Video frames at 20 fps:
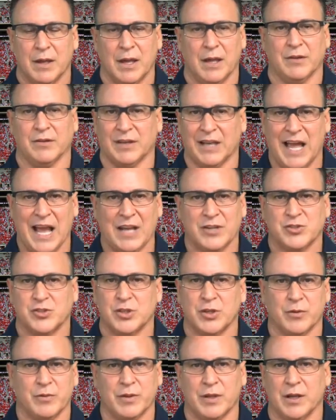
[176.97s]
as last
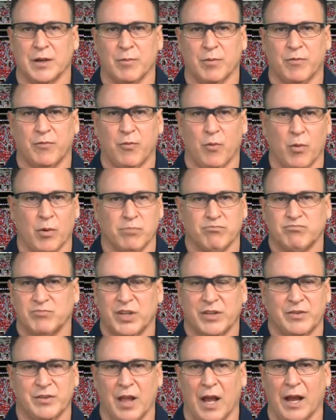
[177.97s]
year and the year before.
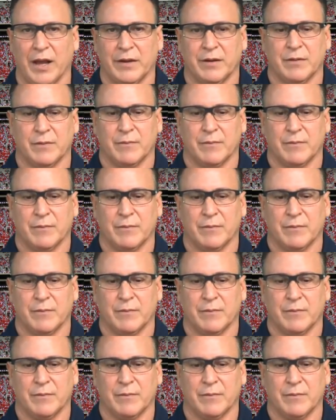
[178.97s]
Just not.